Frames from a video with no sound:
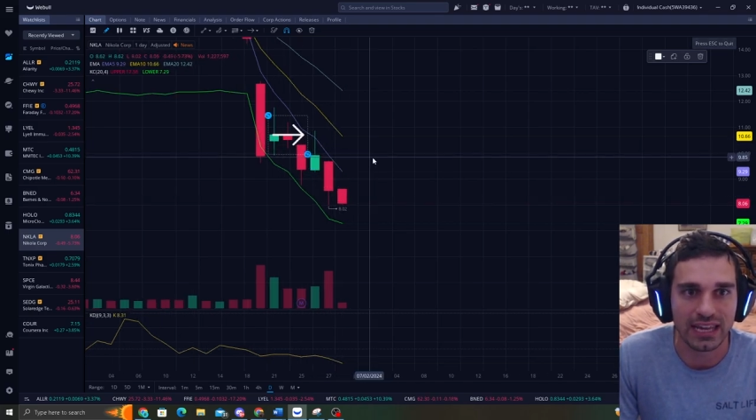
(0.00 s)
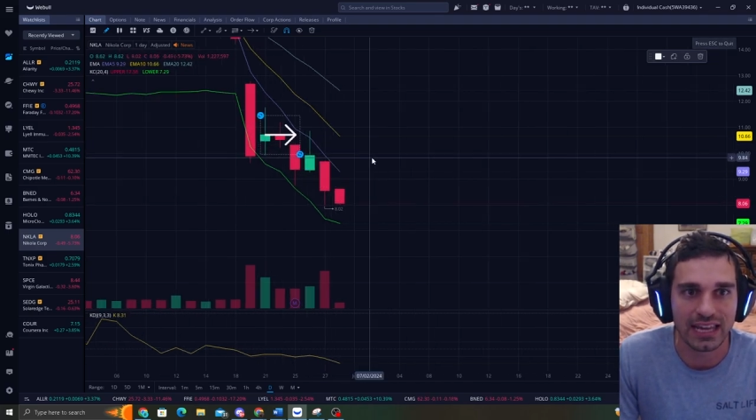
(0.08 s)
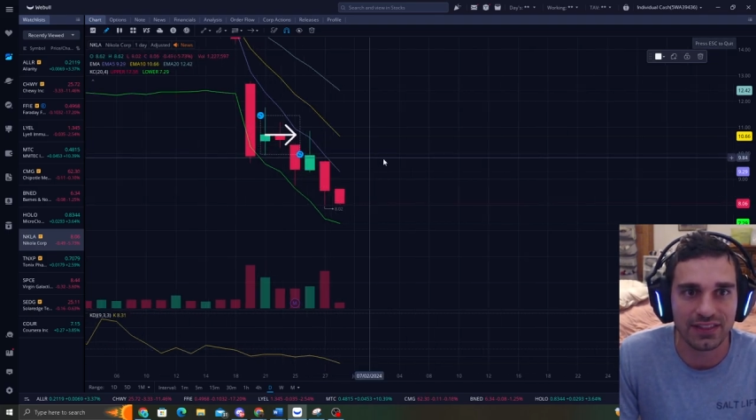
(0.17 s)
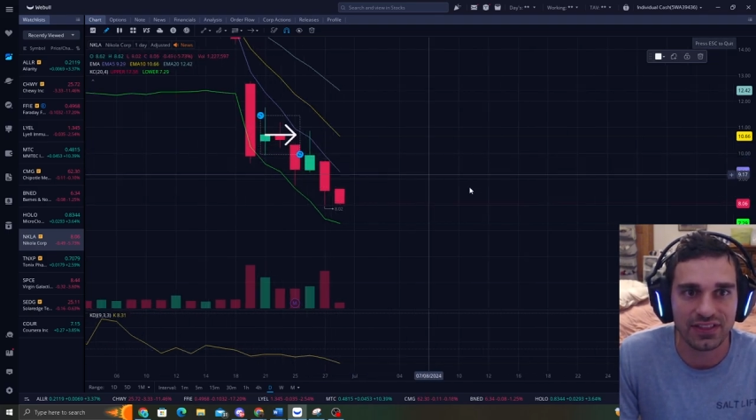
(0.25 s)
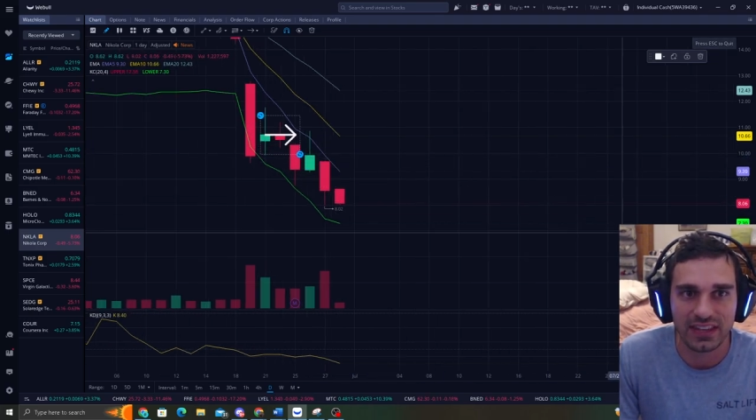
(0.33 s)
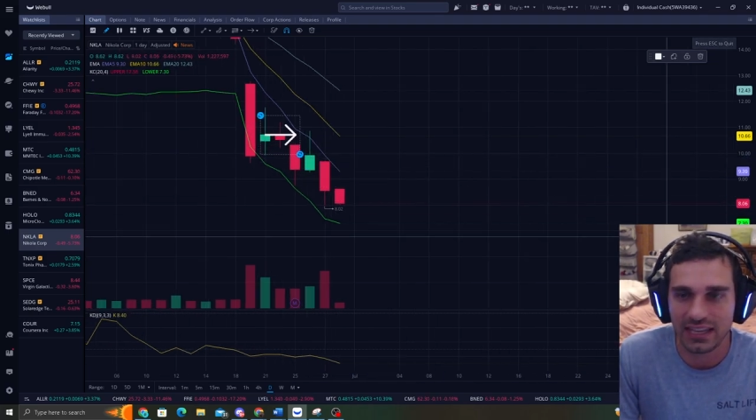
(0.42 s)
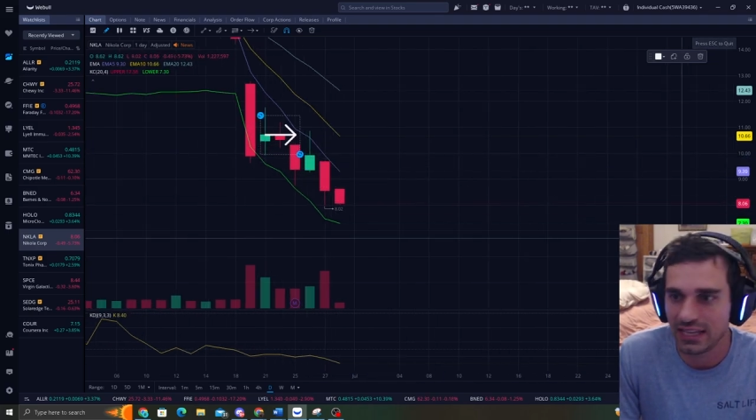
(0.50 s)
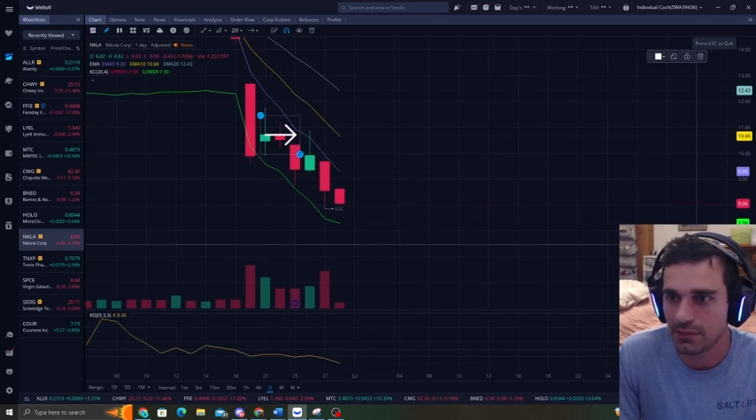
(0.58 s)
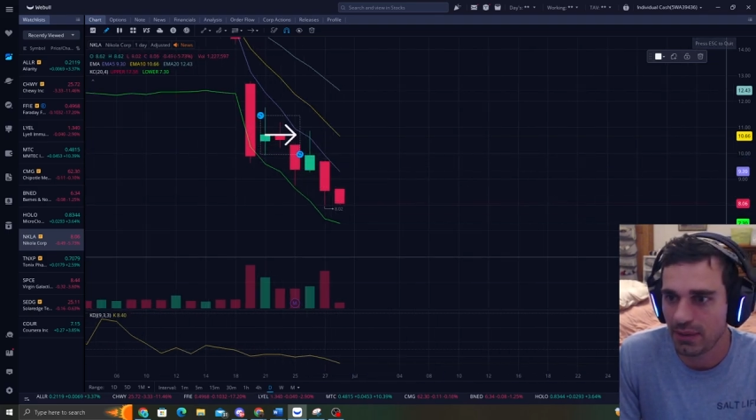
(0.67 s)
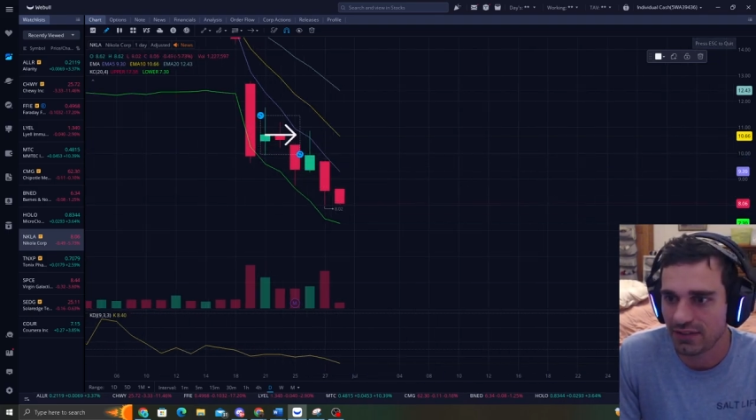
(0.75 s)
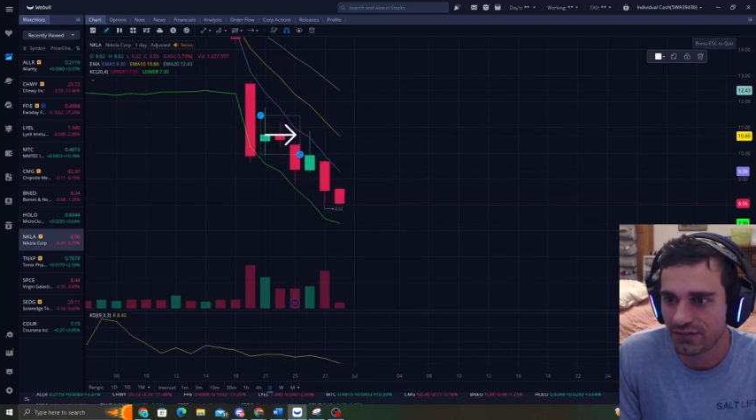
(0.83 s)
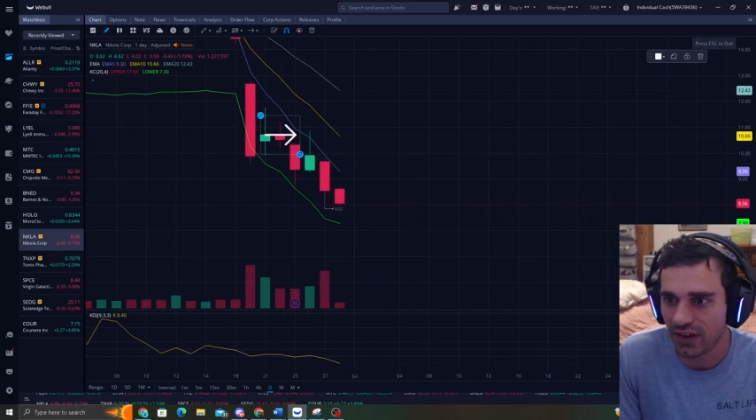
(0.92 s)
hit the
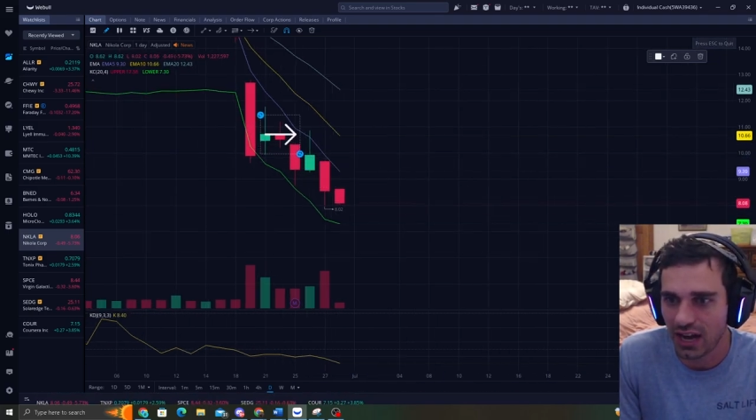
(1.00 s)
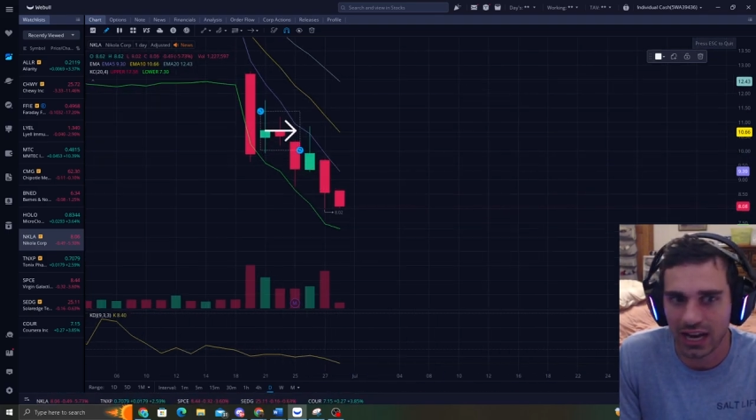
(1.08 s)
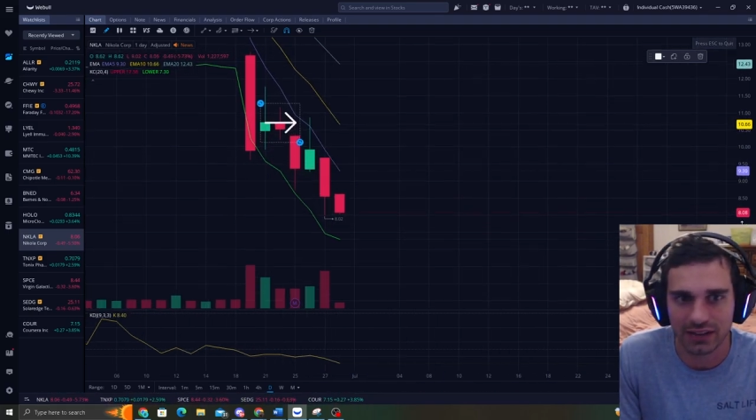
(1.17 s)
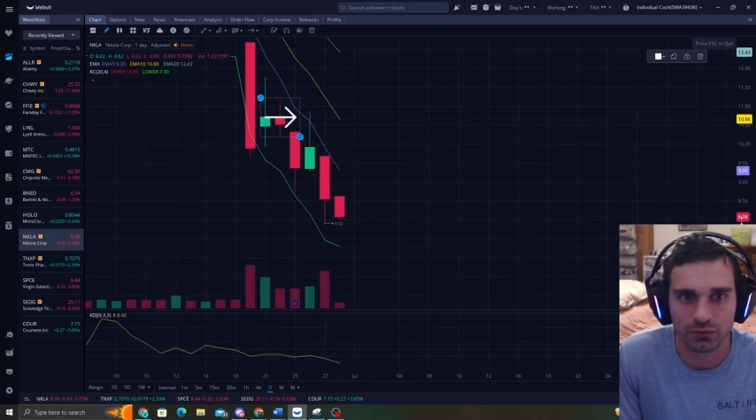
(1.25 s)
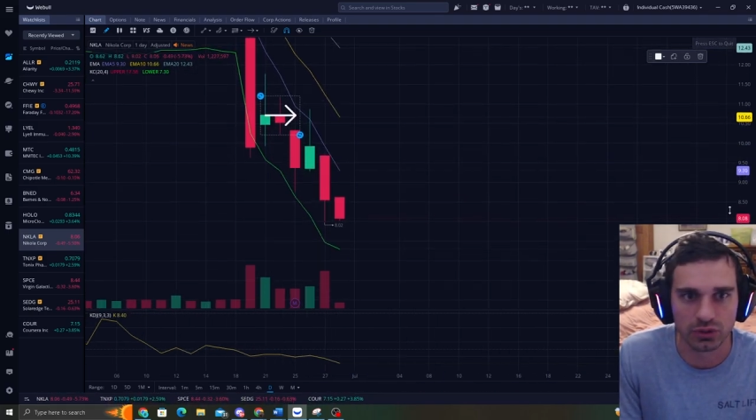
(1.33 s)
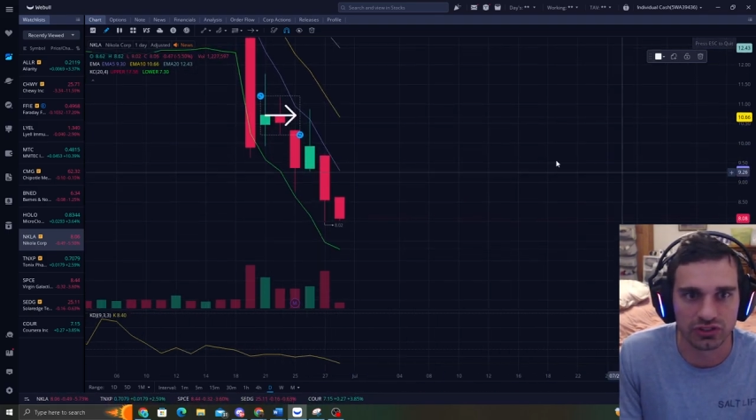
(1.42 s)
EMA 5,